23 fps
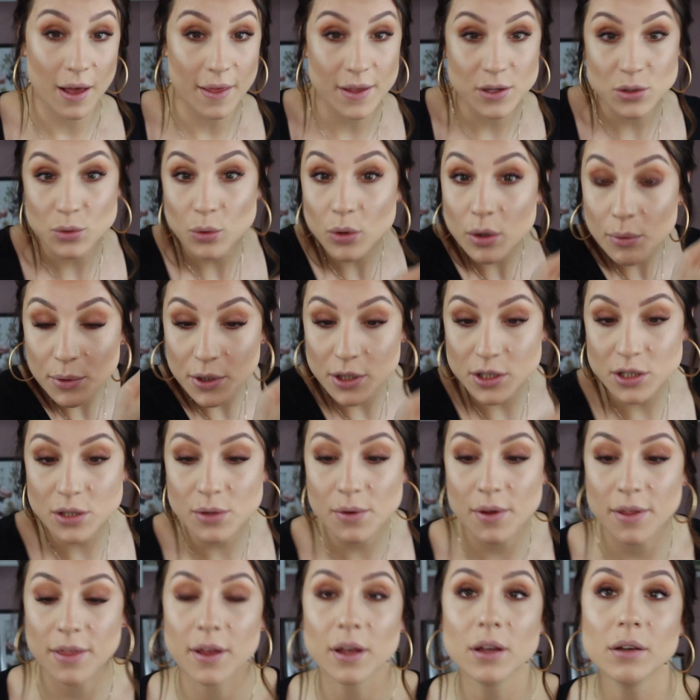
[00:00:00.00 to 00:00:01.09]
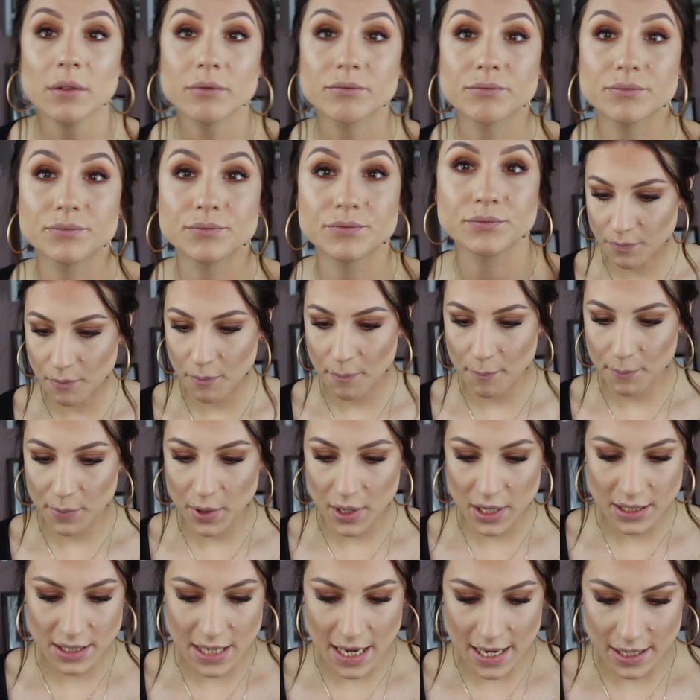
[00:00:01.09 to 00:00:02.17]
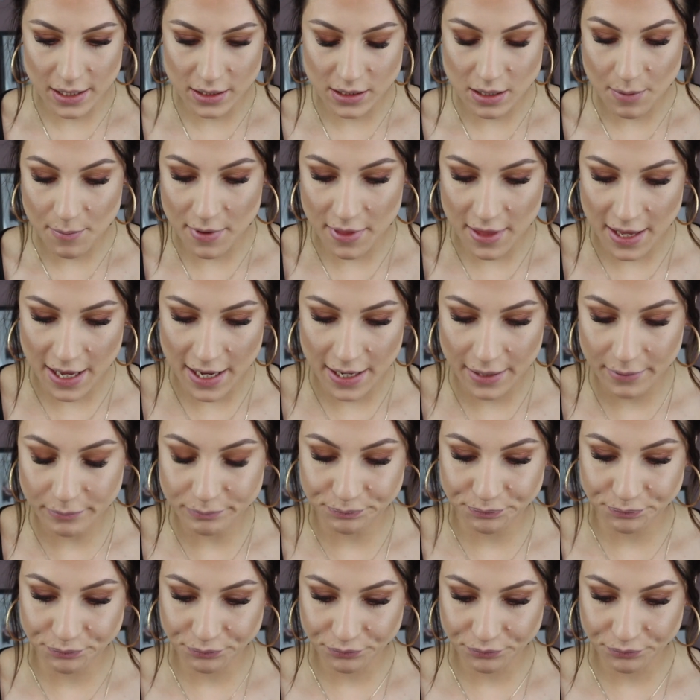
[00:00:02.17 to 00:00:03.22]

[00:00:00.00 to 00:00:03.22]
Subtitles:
That's all I'm going to do, I think. I'm going to take some of the